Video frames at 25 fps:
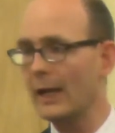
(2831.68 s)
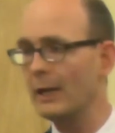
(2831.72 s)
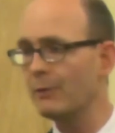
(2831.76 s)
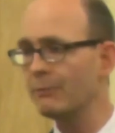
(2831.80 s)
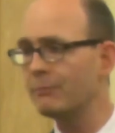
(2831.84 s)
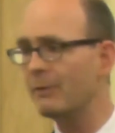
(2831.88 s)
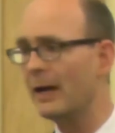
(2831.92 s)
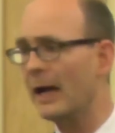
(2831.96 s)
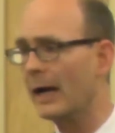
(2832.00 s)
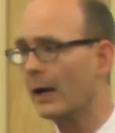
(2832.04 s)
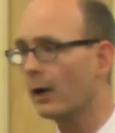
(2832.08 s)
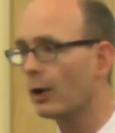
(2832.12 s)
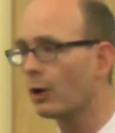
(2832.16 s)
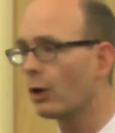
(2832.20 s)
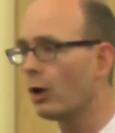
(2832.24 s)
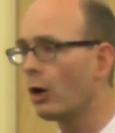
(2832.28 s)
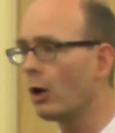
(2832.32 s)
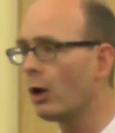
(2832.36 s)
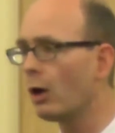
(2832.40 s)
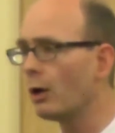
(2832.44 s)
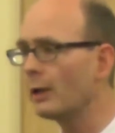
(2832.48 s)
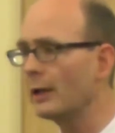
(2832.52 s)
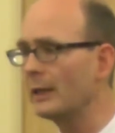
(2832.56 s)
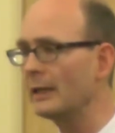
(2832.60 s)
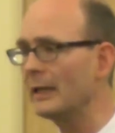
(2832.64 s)
In fact,
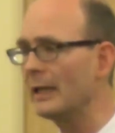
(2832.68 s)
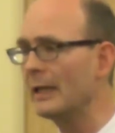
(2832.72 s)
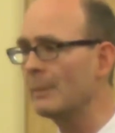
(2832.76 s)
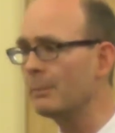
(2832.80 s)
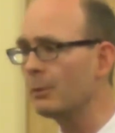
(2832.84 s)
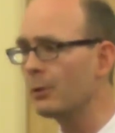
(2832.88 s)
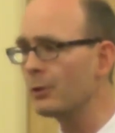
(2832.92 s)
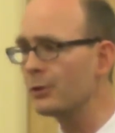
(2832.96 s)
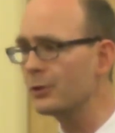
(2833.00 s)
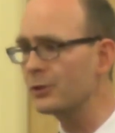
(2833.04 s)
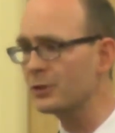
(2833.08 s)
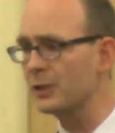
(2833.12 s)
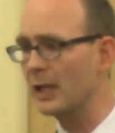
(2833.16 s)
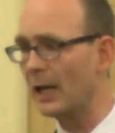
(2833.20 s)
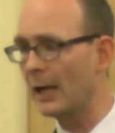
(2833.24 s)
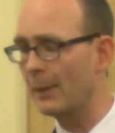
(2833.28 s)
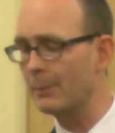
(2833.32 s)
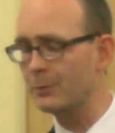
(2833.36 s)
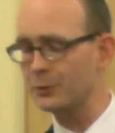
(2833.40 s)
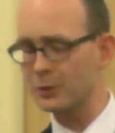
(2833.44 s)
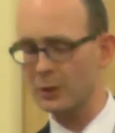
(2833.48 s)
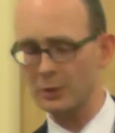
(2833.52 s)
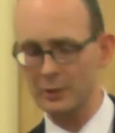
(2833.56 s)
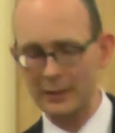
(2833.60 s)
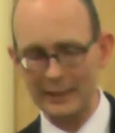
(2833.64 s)
God enables
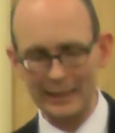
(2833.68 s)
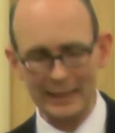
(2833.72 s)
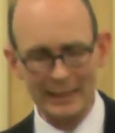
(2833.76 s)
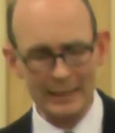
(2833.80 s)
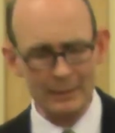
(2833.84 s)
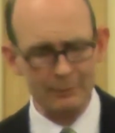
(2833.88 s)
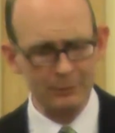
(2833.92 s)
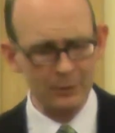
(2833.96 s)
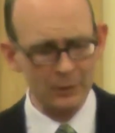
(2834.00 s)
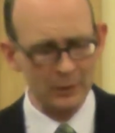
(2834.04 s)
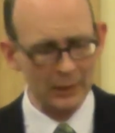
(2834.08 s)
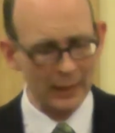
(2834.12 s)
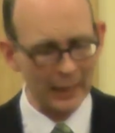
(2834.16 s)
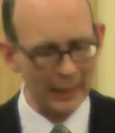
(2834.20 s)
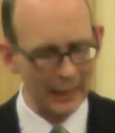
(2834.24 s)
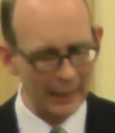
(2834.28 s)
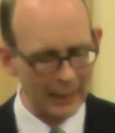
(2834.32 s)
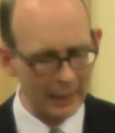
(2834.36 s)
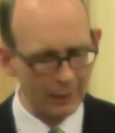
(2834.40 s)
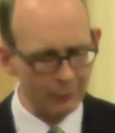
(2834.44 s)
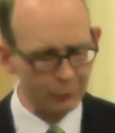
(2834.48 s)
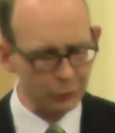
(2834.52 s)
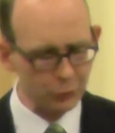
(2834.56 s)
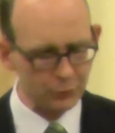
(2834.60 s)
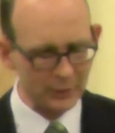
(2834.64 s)
Samson, even
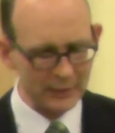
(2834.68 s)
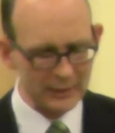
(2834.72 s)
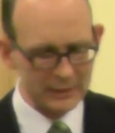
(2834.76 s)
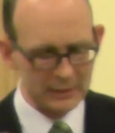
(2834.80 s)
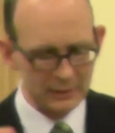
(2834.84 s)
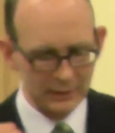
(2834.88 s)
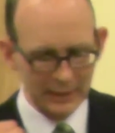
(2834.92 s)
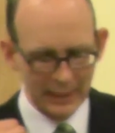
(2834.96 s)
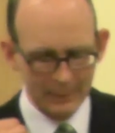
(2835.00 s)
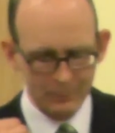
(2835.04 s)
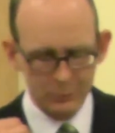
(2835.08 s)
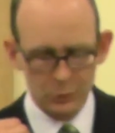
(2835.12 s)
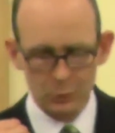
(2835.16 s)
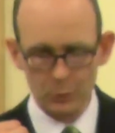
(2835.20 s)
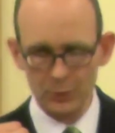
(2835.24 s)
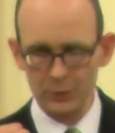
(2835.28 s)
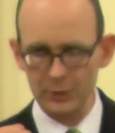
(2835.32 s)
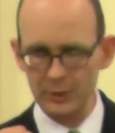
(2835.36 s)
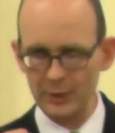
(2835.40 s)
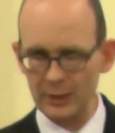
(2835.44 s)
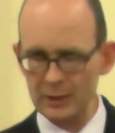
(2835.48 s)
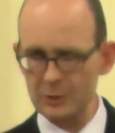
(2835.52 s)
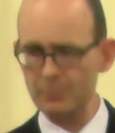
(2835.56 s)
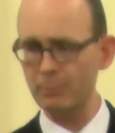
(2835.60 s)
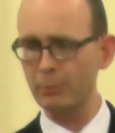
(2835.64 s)
after he sleeps
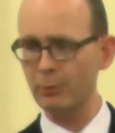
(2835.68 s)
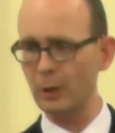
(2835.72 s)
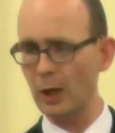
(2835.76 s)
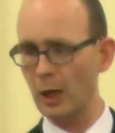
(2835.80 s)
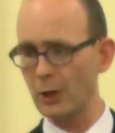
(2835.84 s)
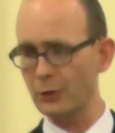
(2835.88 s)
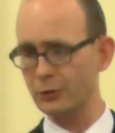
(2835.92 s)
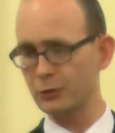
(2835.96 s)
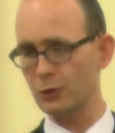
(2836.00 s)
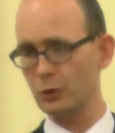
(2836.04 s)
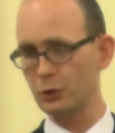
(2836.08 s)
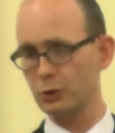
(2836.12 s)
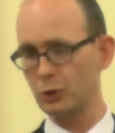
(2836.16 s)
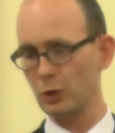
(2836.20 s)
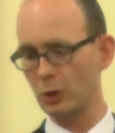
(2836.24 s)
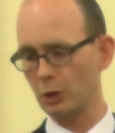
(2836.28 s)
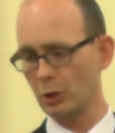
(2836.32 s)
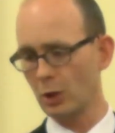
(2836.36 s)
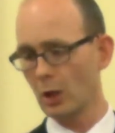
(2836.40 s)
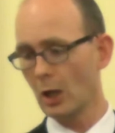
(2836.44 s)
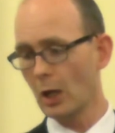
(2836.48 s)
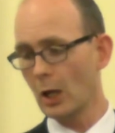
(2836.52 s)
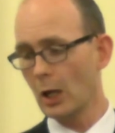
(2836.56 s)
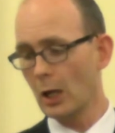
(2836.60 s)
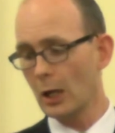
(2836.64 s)
with this
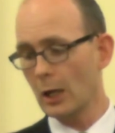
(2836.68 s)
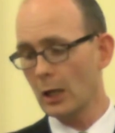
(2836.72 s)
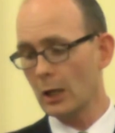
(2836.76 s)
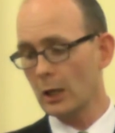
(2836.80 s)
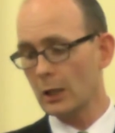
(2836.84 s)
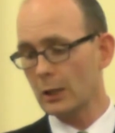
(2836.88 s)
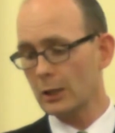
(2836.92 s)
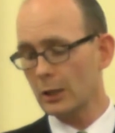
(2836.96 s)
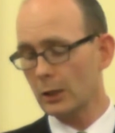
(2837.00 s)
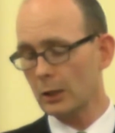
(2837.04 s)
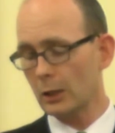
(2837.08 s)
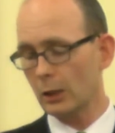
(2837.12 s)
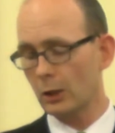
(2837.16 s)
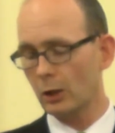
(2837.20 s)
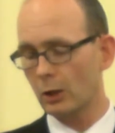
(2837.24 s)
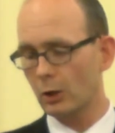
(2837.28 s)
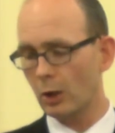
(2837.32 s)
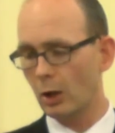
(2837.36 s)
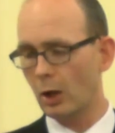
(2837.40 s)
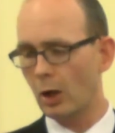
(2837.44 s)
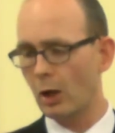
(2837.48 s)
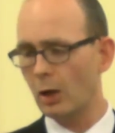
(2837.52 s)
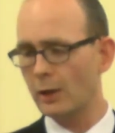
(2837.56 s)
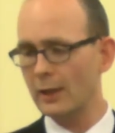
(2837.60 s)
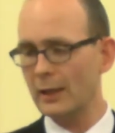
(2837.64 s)
prostitute,
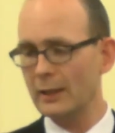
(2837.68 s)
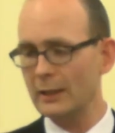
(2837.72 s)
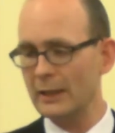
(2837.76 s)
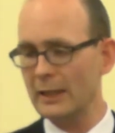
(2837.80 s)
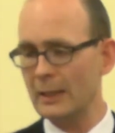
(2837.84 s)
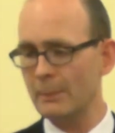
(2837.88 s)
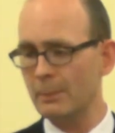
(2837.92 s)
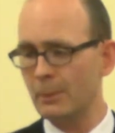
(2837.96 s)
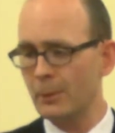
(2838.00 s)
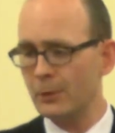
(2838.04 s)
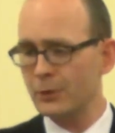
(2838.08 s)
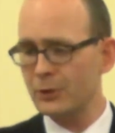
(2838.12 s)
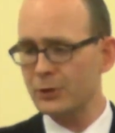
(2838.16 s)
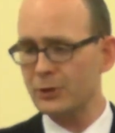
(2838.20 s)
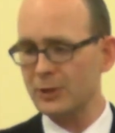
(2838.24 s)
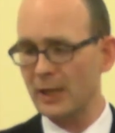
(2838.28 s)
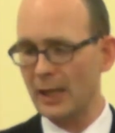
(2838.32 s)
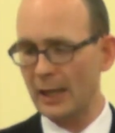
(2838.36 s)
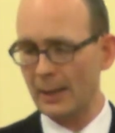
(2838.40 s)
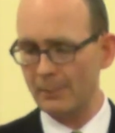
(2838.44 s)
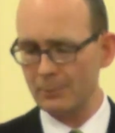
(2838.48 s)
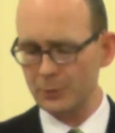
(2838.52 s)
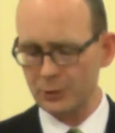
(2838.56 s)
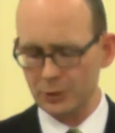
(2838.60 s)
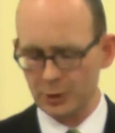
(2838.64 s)
God enables
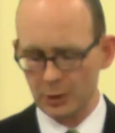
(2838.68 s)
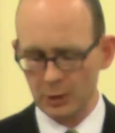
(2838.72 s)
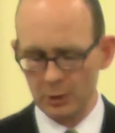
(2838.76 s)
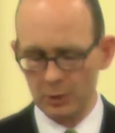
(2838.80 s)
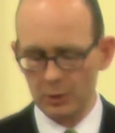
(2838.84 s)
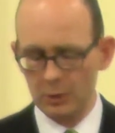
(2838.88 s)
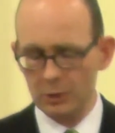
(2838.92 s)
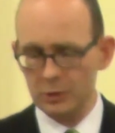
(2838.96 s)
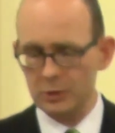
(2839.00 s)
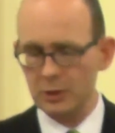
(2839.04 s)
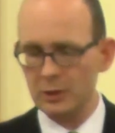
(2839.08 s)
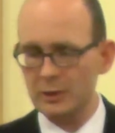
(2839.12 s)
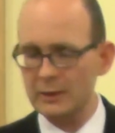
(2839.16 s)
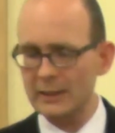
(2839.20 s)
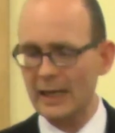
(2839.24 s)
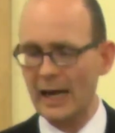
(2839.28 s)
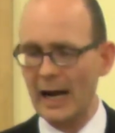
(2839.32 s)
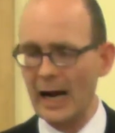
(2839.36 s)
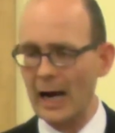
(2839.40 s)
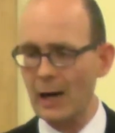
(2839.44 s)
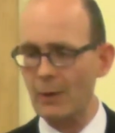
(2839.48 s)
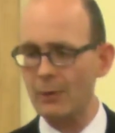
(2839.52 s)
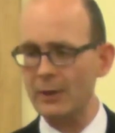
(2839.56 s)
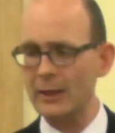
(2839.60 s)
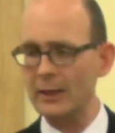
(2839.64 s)
Samson to
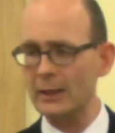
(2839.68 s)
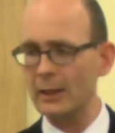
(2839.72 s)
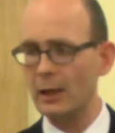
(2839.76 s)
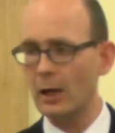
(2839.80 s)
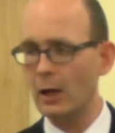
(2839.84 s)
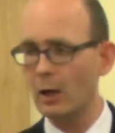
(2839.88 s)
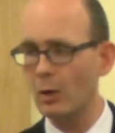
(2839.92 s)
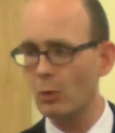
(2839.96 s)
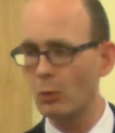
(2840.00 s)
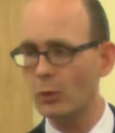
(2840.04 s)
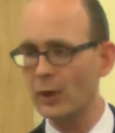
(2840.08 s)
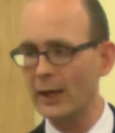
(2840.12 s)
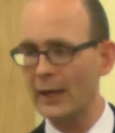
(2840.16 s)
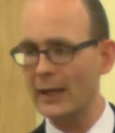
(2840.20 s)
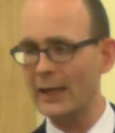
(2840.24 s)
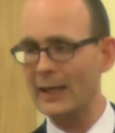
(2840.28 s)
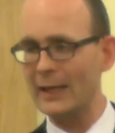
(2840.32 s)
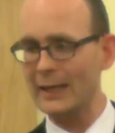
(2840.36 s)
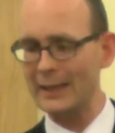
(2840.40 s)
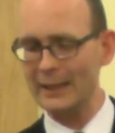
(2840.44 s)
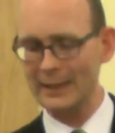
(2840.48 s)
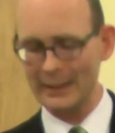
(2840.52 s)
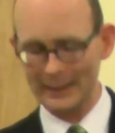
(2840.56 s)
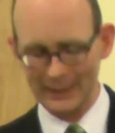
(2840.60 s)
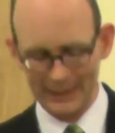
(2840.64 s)
carry
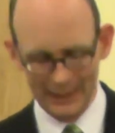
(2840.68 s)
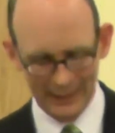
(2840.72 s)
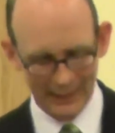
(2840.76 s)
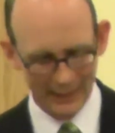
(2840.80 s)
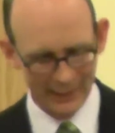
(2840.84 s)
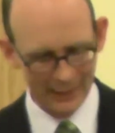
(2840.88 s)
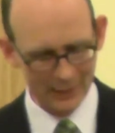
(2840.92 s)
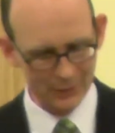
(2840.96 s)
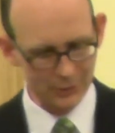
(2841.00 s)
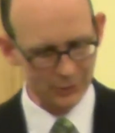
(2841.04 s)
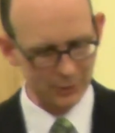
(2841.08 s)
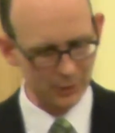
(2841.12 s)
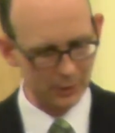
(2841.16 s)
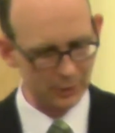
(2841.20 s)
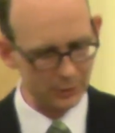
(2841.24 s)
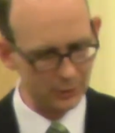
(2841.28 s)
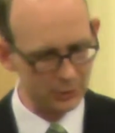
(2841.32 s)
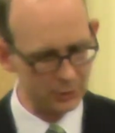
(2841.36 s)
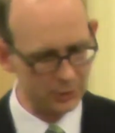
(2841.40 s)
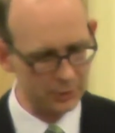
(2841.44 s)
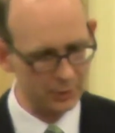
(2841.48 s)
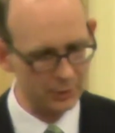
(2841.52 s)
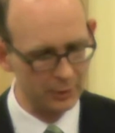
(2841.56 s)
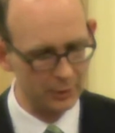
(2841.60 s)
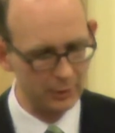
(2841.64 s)
away
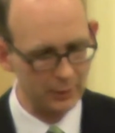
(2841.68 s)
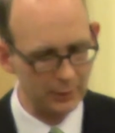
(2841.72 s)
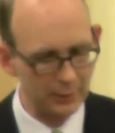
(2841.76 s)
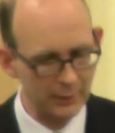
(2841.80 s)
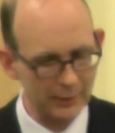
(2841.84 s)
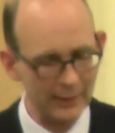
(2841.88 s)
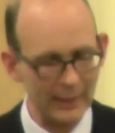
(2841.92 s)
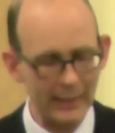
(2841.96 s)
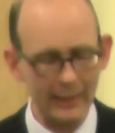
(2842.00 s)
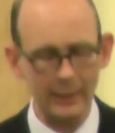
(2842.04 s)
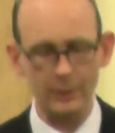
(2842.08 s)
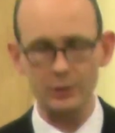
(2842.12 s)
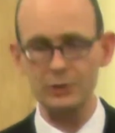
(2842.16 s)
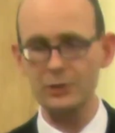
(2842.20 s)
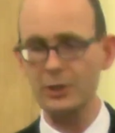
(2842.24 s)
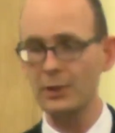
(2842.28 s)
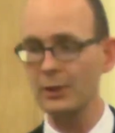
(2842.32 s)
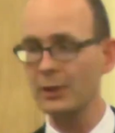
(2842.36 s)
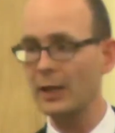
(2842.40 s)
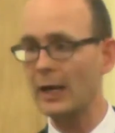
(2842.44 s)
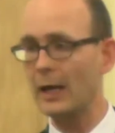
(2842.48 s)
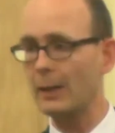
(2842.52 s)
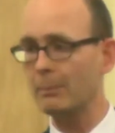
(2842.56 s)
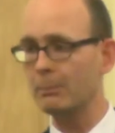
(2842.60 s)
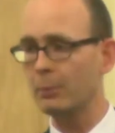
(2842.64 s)
Gaza's gates.
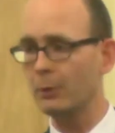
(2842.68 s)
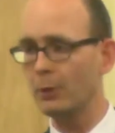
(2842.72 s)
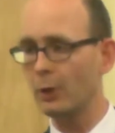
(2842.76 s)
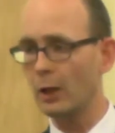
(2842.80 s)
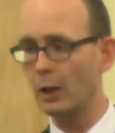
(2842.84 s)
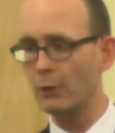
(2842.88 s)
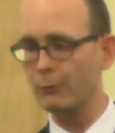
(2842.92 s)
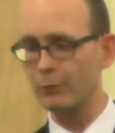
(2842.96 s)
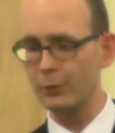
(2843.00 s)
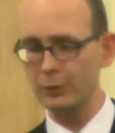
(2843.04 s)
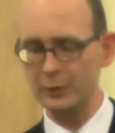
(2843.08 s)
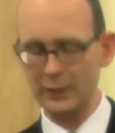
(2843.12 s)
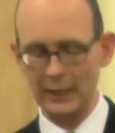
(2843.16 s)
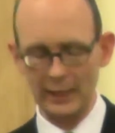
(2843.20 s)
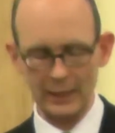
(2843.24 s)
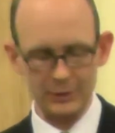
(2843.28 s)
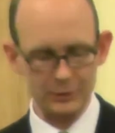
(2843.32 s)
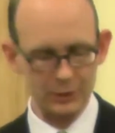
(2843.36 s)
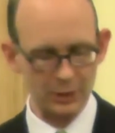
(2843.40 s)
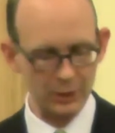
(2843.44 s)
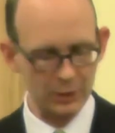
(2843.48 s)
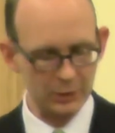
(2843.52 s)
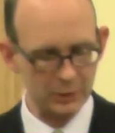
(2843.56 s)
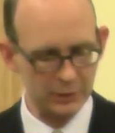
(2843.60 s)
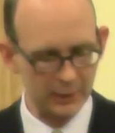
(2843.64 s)
And that, beloved,
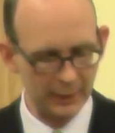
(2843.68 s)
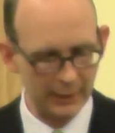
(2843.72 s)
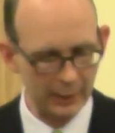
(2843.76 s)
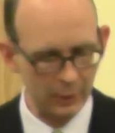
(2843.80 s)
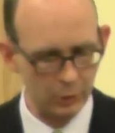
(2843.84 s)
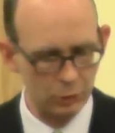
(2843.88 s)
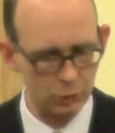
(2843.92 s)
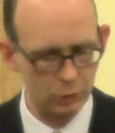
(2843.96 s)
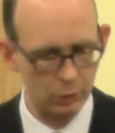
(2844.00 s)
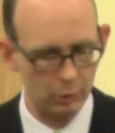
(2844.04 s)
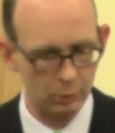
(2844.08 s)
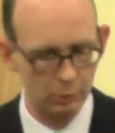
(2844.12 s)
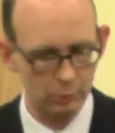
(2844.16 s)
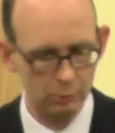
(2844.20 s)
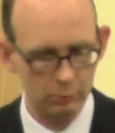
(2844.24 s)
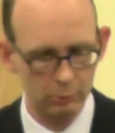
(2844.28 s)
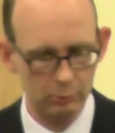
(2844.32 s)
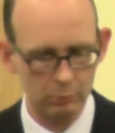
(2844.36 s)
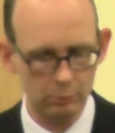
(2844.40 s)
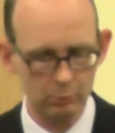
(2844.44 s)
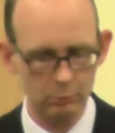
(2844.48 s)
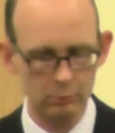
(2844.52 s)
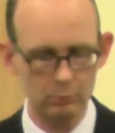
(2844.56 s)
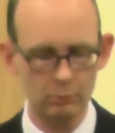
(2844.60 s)
is a danger.